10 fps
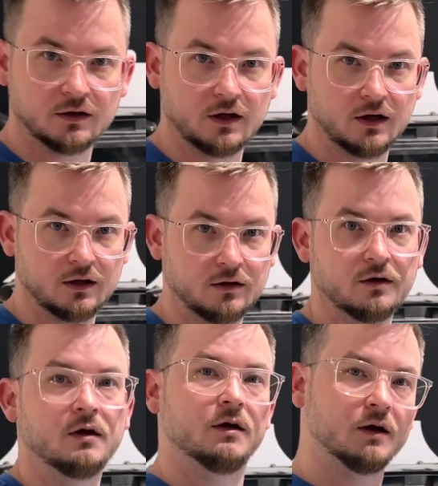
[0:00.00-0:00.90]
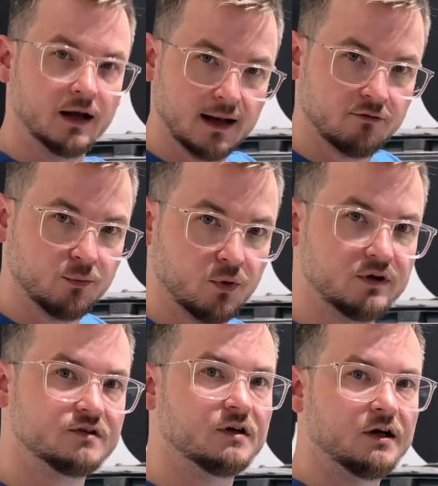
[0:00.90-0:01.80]
DIN,
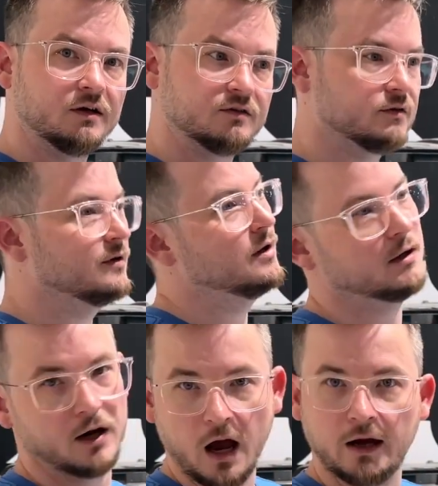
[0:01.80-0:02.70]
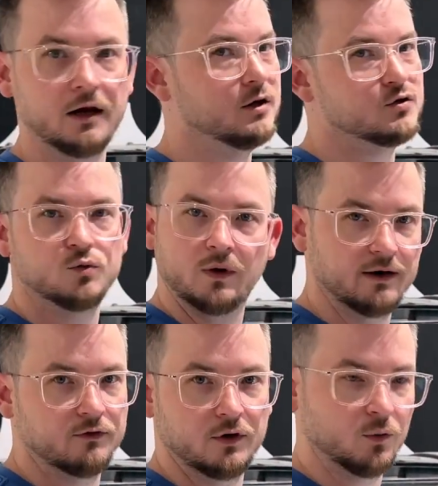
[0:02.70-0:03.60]
11.6, 9-inch,
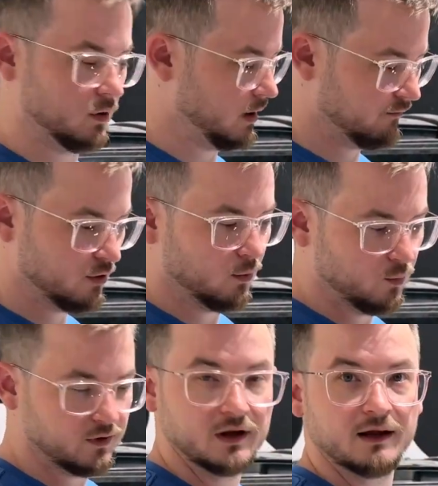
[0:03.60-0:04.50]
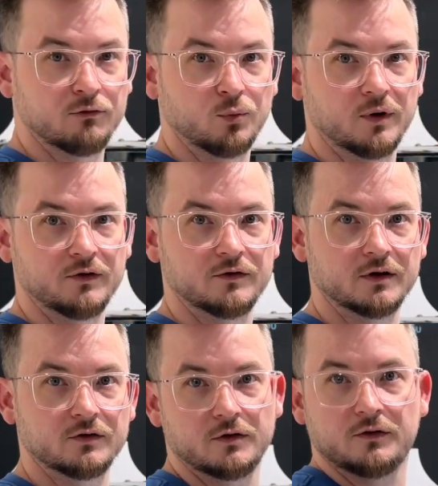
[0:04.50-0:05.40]
whatever you want. I'm going with the
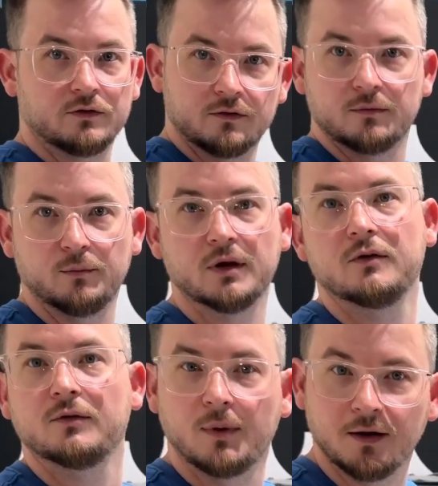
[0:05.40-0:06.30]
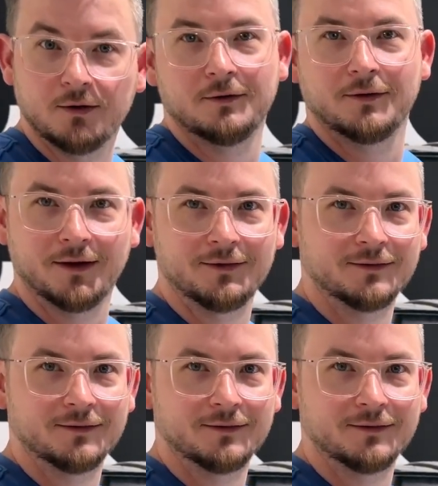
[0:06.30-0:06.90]
11.6 because bigger is better, right?